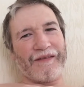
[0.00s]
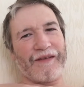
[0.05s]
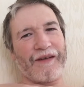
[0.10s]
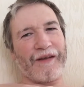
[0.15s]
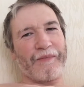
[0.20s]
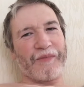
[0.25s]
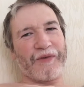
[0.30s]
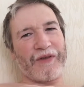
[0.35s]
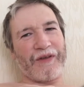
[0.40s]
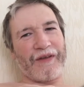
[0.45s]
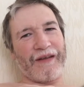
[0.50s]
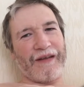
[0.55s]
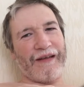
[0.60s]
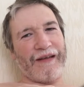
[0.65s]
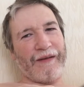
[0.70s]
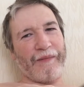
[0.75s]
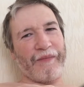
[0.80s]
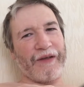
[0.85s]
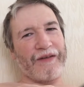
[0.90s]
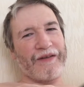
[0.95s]
up to the
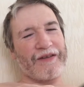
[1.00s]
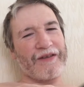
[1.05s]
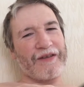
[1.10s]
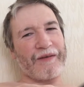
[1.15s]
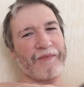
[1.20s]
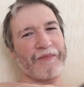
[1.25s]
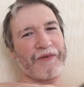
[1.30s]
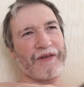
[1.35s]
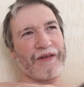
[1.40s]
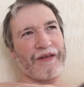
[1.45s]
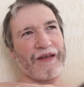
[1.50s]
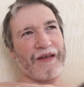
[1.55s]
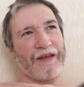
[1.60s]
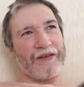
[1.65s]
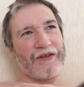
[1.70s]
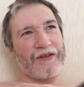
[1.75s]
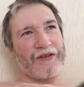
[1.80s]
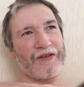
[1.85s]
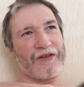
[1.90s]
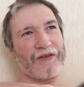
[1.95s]
limits, up to the
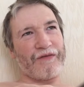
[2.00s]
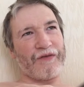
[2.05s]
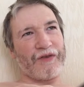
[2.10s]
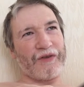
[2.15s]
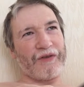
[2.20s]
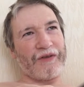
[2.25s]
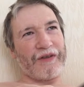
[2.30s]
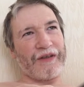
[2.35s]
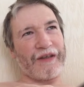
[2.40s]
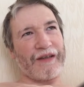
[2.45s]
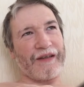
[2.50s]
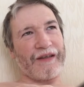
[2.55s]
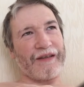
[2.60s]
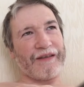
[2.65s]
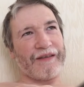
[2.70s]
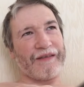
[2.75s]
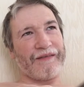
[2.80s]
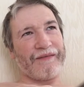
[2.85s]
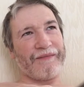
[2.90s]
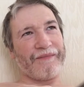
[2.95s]
edges of your
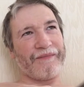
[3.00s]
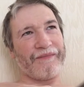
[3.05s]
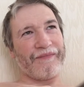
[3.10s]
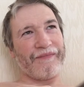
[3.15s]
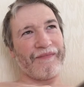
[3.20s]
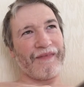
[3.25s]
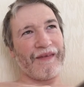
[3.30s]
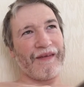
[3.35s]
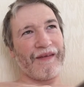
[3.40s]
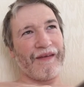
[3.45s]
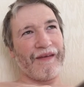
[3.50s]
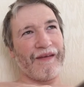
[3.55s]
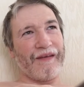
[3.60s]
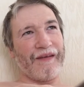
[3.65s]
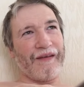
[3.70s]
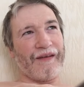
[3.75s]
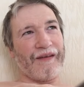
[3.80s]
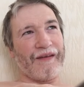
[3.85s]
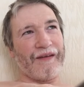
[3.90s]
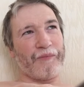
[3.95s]
garden,
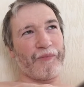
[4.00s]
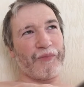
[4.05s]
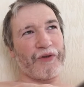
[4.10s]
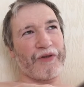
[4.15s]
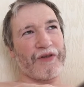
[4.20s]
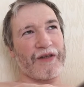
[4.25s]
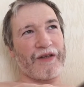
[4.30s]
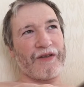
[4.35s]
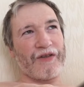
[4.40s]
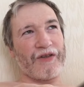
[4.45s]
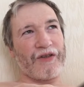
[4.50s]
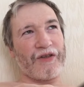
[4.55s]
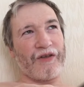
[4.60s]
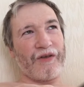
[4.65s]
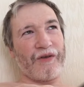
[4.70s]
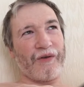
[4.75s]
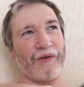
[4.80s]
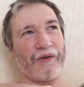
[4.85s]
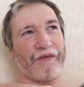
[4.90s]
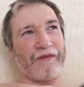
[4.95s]
and presents
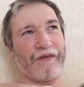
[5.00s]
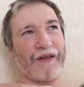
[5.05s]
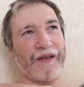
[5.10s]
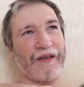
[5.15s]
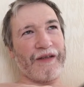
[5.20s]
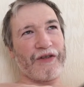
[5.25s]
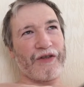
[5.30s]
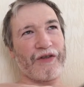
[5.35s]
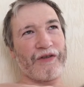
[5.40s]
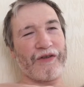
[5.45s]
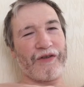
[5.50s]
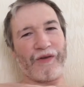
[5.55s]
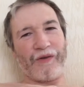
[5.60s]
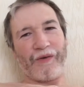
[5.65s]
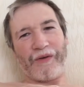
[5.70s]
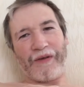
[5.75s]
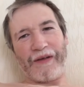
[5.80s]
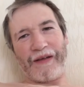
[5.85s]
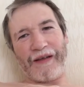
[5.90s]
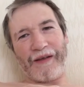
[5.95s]
you in relation to
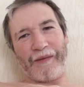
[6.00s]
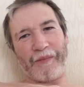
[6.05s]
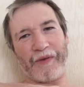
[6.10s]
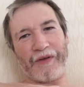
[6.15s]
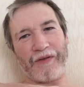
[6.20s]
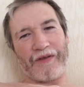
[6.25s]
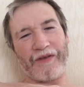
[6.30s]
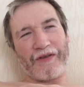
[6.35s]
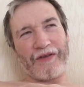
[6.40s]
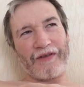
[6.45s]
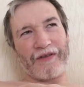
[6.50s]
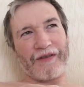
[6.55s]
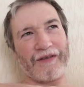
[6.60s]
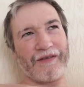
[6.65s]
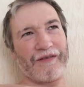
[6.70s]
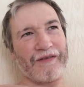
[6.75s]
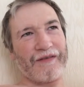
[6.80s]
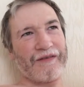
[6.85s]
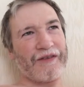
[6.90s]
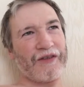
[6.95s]
your neighbours
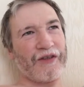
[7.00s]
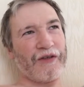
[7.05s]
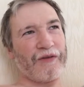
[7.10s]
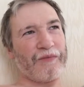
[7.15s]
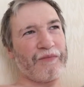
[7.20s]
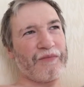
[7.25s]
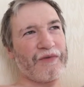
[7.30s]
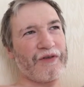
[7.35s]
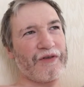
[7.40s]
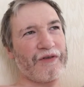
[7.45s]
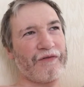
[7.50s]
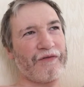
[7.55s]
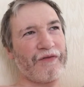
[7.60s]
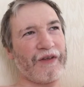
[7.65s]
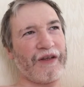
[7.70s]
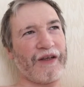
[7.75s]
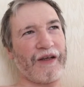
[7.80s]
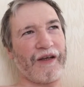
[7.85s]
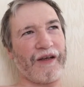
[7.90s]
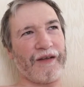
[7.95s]
in terms of
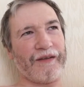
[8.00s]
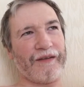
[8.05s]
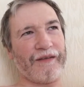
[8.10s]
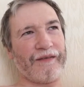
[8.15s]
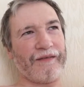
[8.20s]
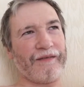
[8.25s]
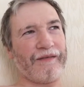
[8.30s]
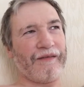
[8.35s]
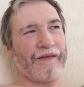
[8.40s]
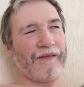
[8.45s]
garden.